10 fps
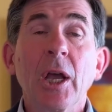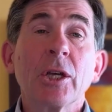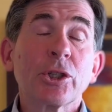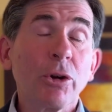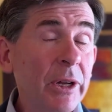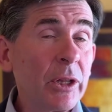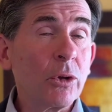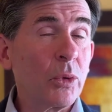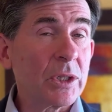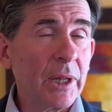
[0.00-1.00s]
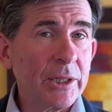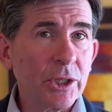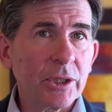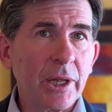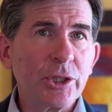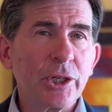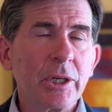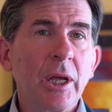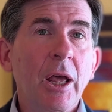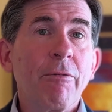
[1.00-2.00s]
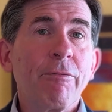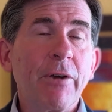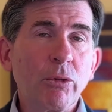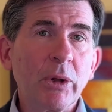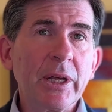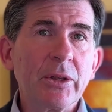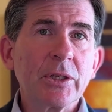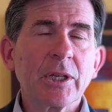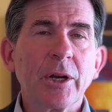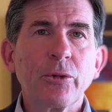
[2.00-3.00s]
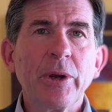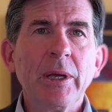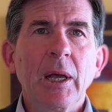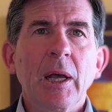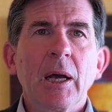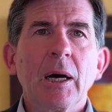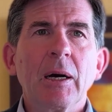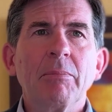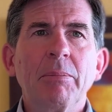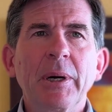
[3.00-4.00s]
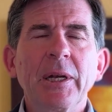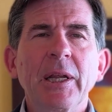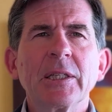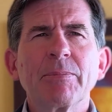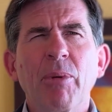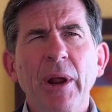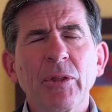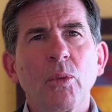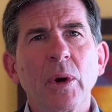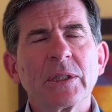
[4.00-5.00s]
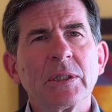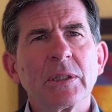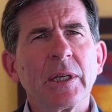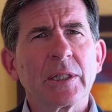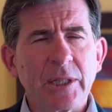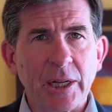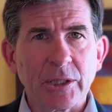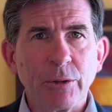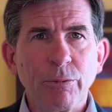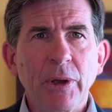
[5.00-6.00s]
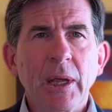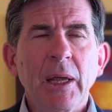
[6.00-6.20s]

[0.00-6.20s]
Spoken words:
Certainly there was legislation federally in this country, but its breadth wasn't extensive.